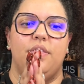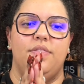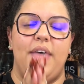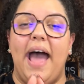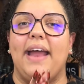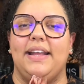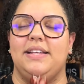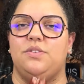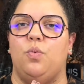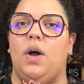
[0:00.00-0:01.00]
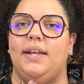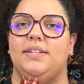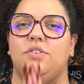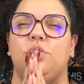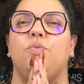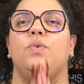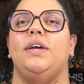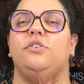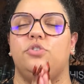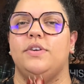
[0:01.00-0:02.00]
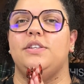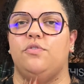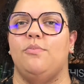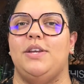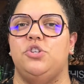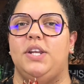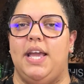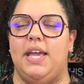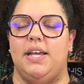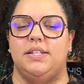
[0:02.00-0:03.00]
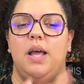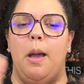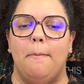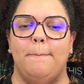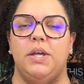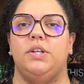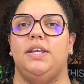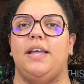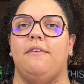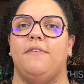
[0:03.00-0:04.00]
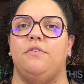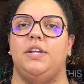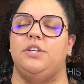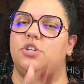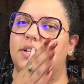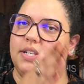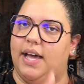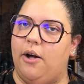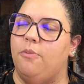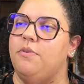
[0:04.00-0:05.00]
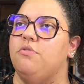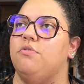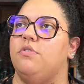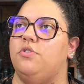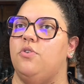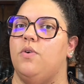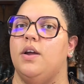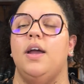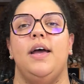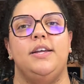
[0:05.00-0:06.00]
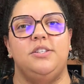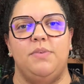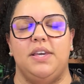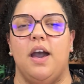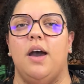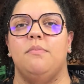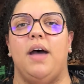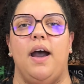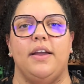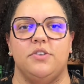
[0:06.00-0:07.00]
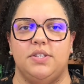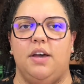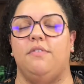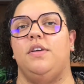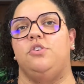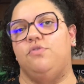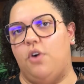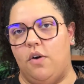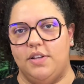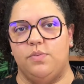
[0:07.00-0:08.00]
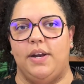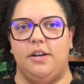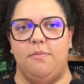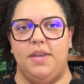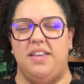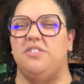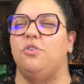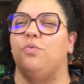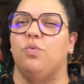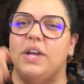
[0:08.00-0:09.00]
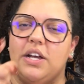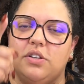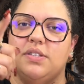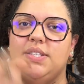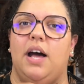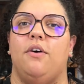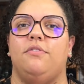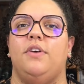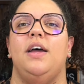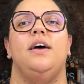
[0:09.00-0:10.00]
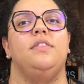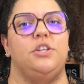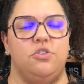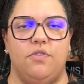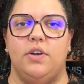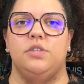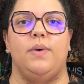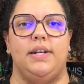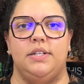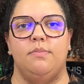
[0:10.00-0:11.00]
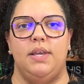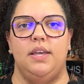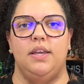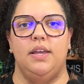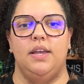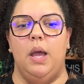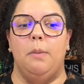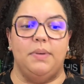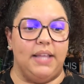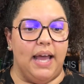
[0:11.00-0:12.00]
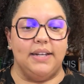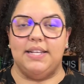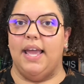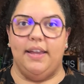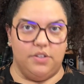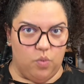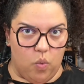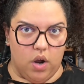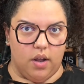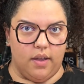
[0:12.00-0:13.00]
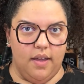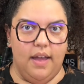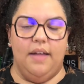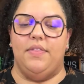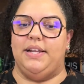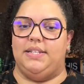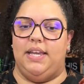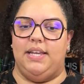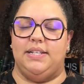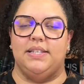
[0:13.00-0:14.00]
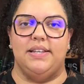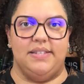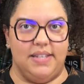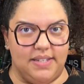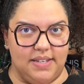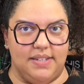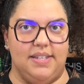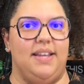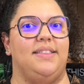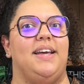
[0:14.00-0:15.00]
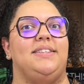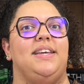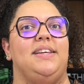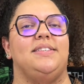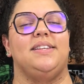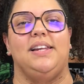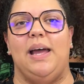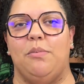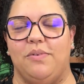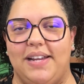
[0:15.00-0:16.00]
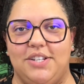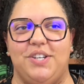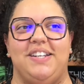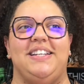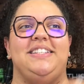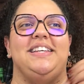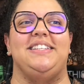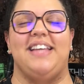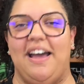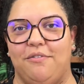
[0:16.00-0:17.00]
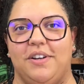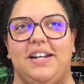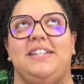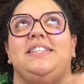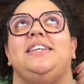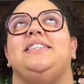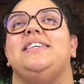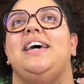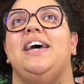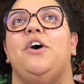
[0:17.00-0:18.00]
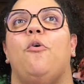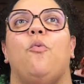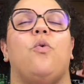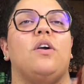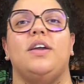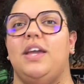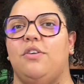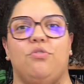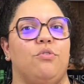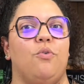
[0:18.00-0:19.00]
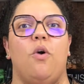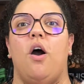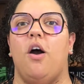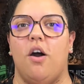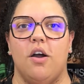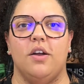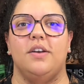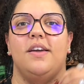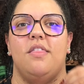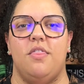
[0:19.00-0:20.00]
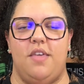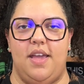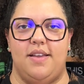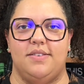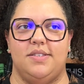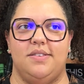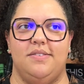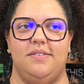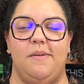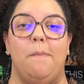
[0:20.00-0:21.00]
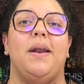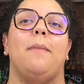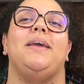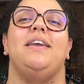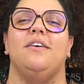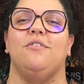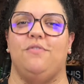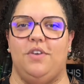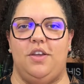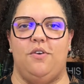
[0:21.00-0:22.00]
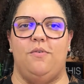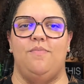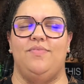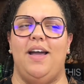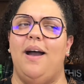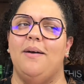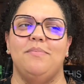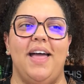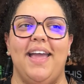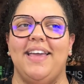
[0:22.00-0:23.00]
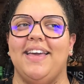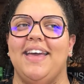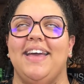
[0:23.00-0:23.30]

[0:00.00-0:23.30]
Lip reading: That is what the real transformation is, building that foundation to help you through the door to become the higher self that you've always wanted to be, the real self that you've always wanted to be. But that takes work, that takes consistency, that takes collaboration, it takes effort, it takes working through hard things. But I'm here for you. I'm like,